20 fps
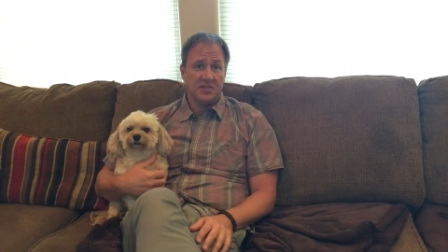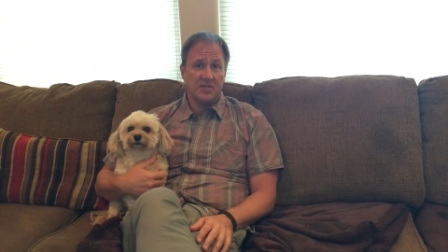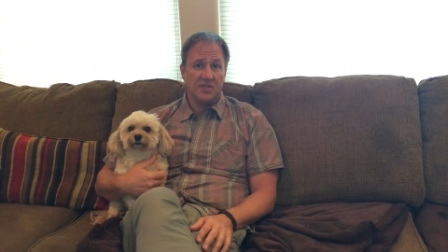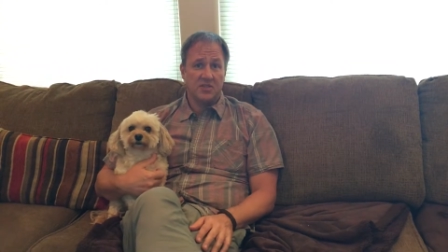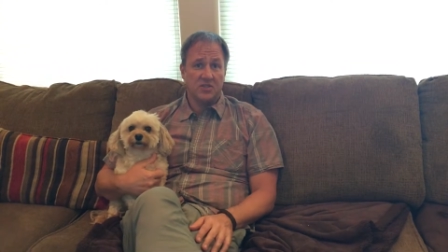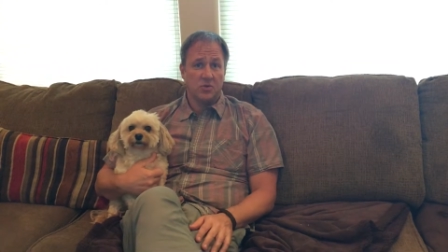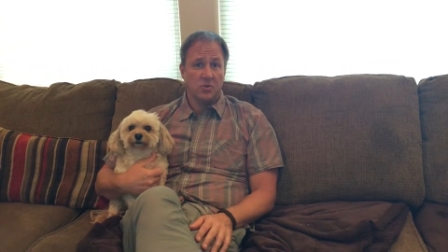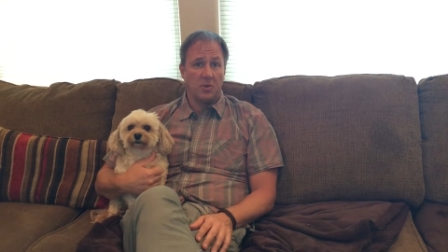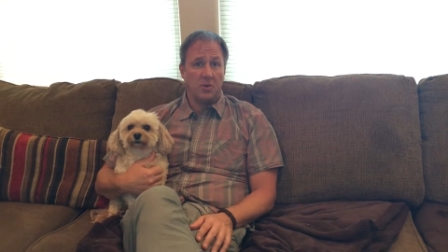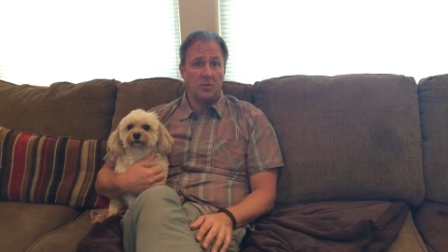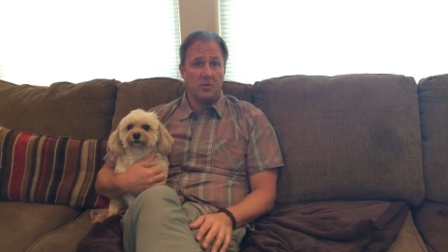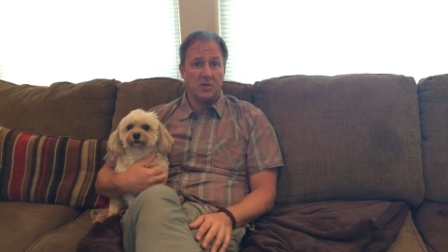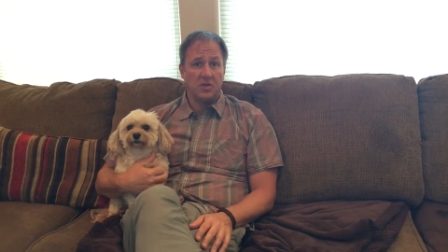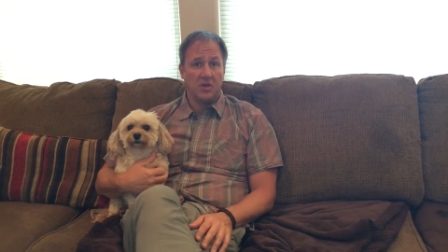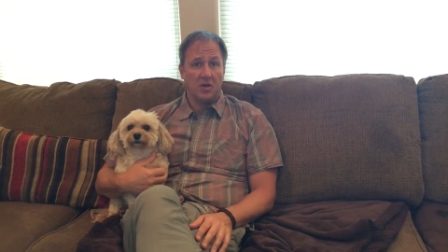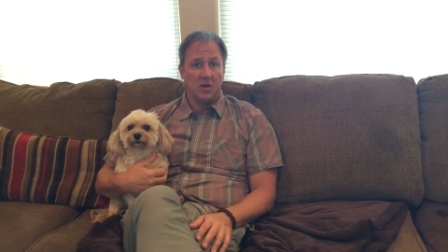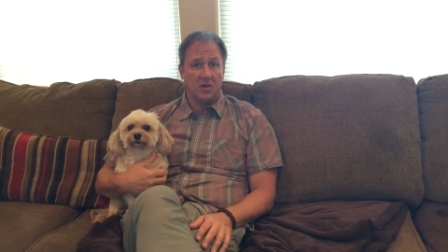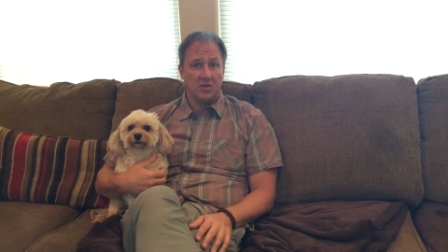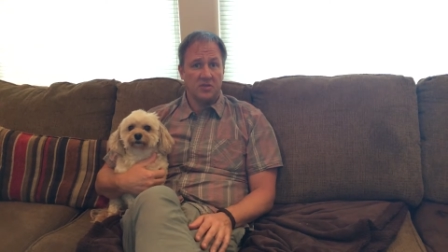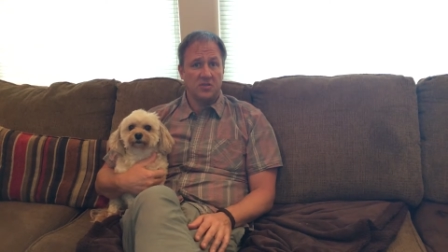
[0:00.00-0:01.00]
to disagree with the
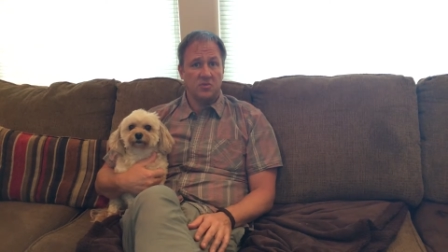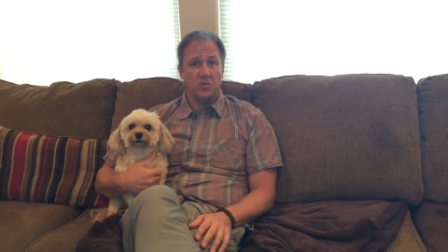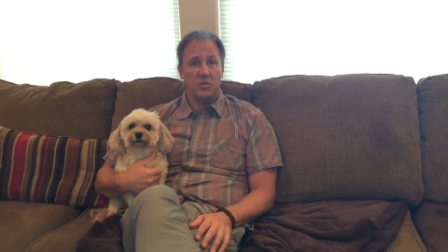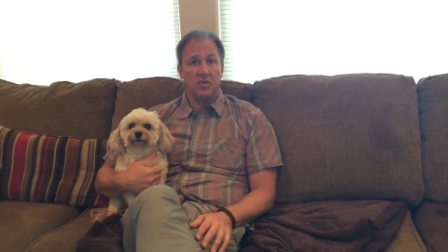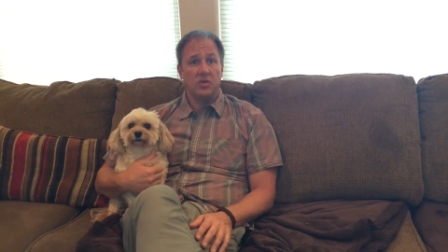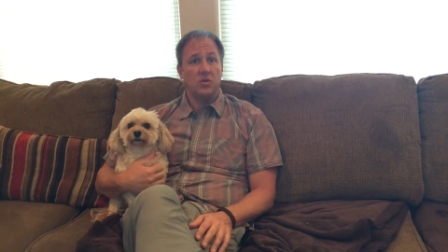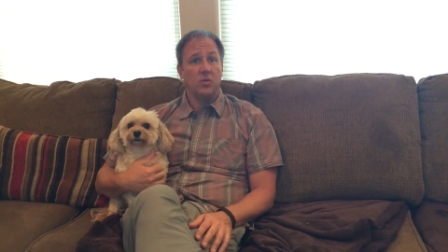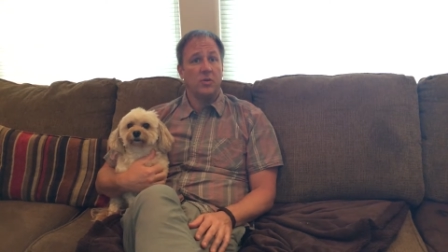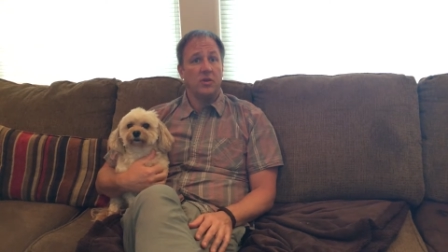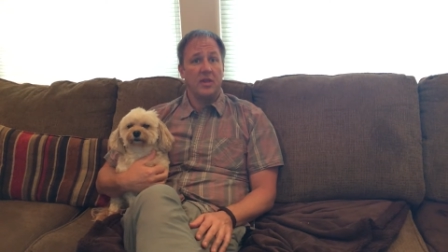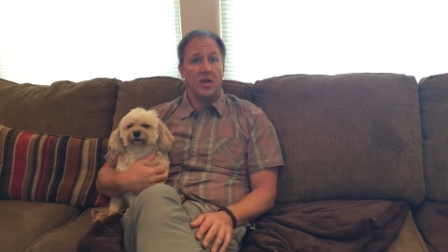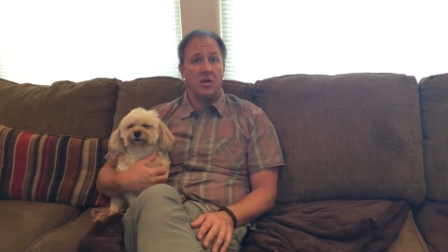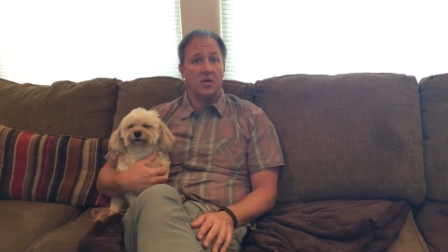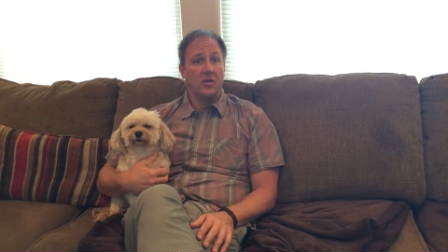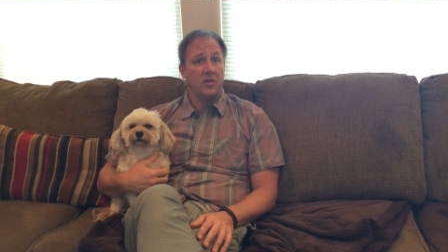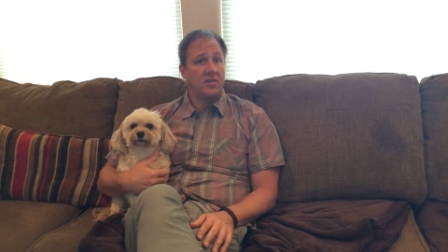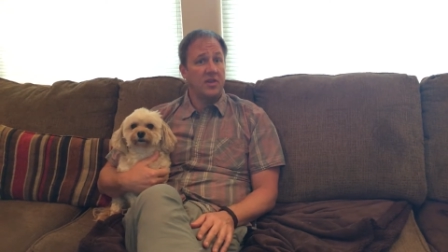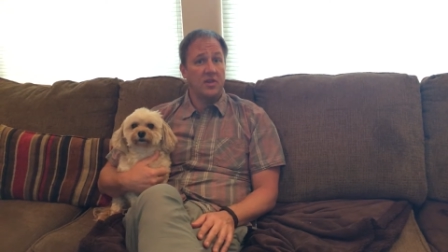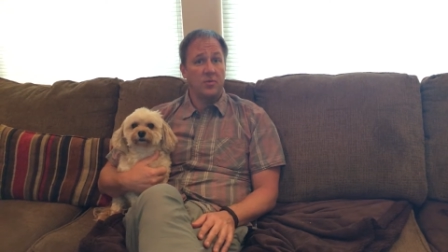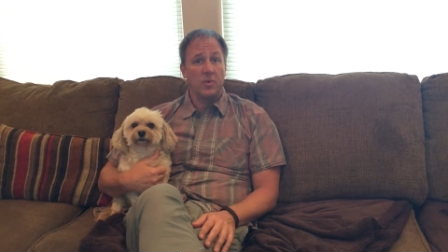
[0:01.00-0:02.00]
dogs when they're doing the uh,
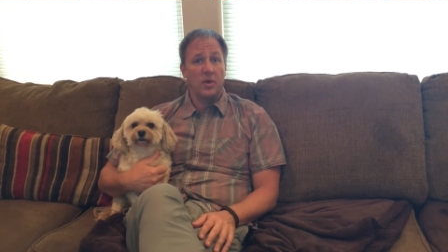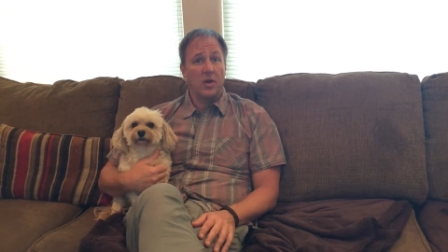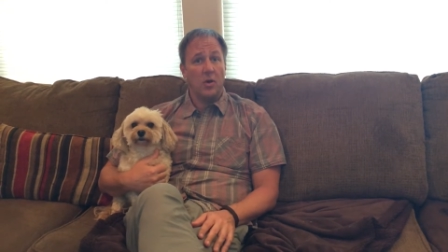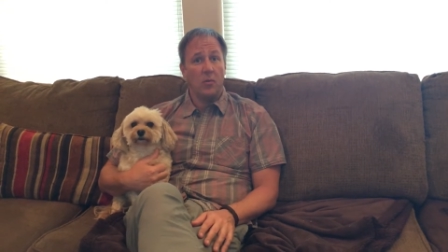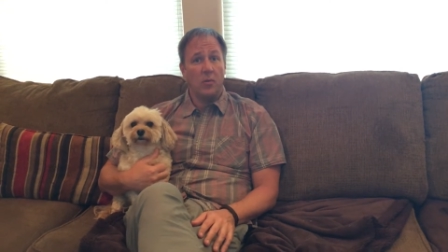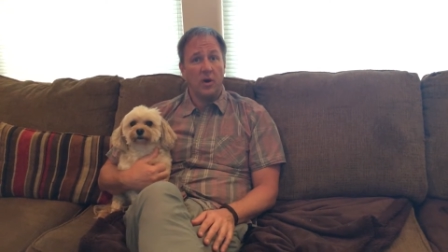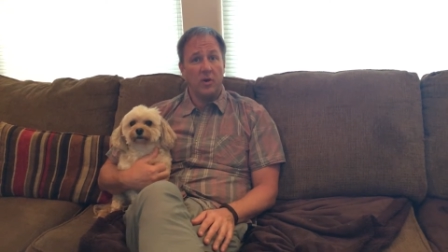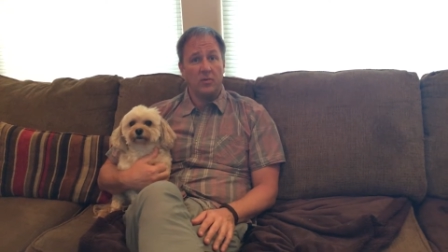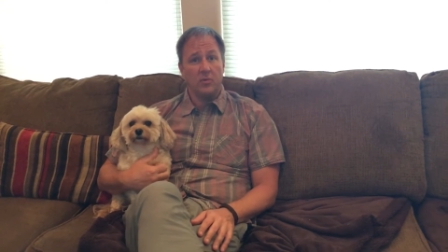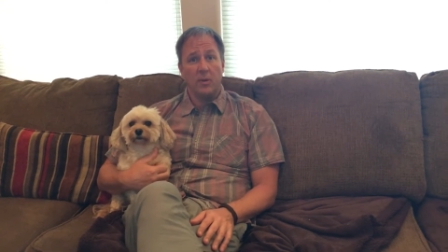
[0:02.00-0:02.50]
thing we don't want.